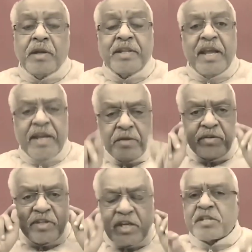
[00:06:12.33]
and they
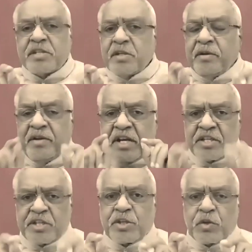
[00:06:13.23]
gave just
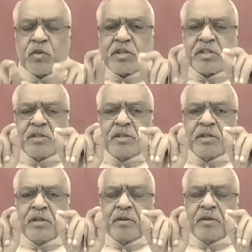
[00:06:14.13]
dextrose
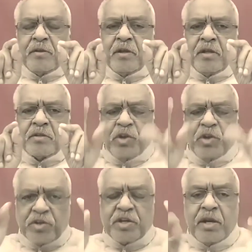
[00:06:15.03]

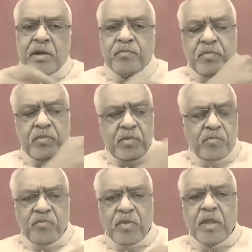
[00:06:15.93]
solution,
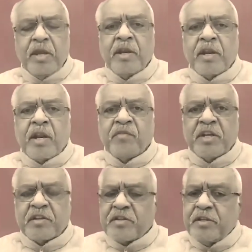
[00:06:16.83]

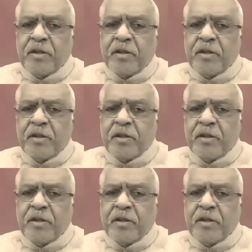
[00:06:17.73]
intravenous.